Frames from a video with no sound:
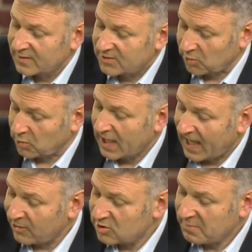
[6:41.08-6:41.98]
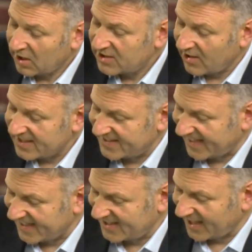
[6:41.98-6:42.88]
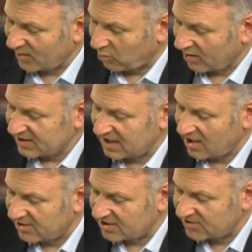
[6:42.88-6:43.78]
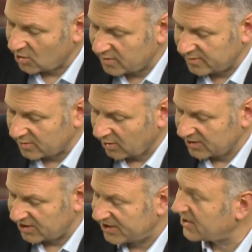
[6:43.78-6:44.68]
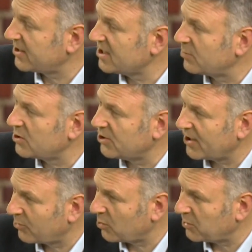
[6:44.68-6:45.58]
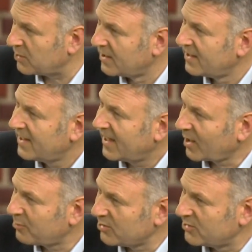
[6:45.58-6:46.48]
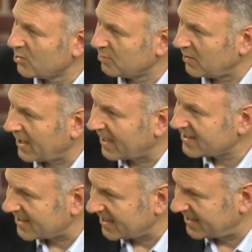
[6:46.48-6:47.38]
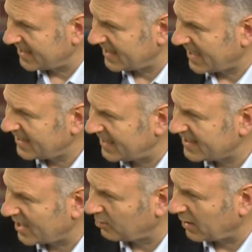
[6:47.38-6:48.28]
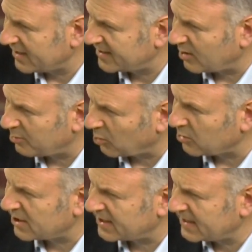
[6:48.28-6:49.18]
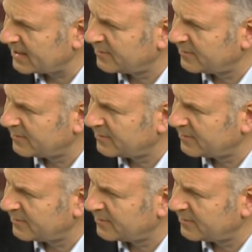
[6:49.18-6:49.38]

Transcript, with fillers: So how do you monetize things like the world's largest stock of virology studies, which you now own? And I presume the answer is in that T-cell based approach, is it?